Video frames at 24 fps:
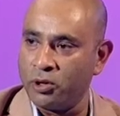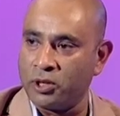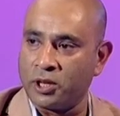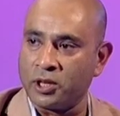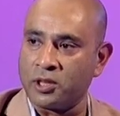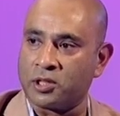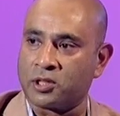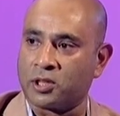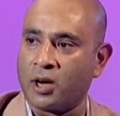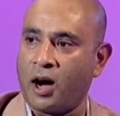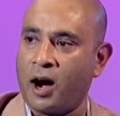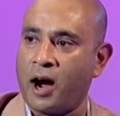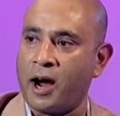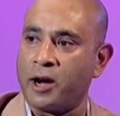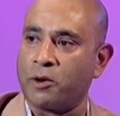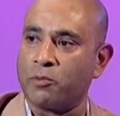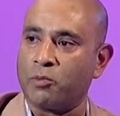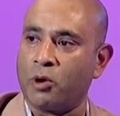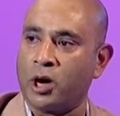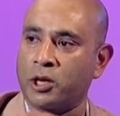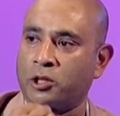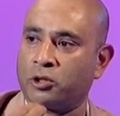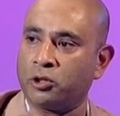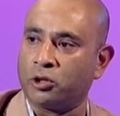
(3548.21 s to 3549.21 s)
decide
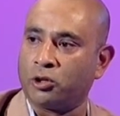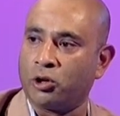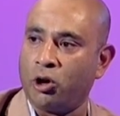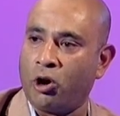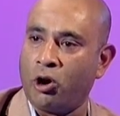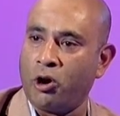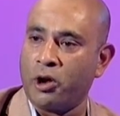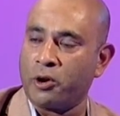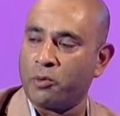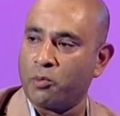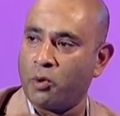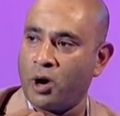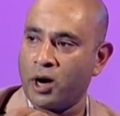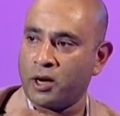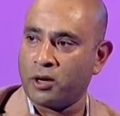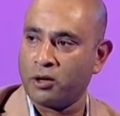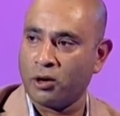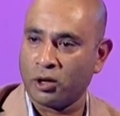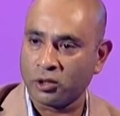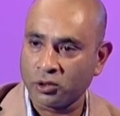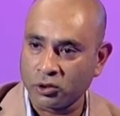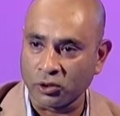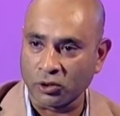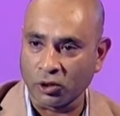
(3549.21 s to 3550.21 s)
what to go and what
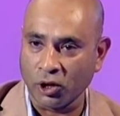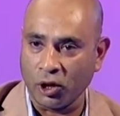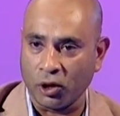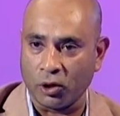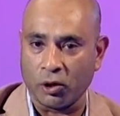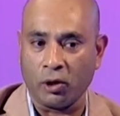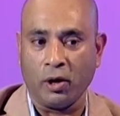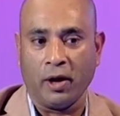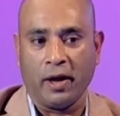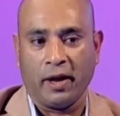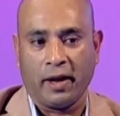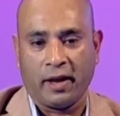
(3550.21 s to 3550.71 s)
not to go.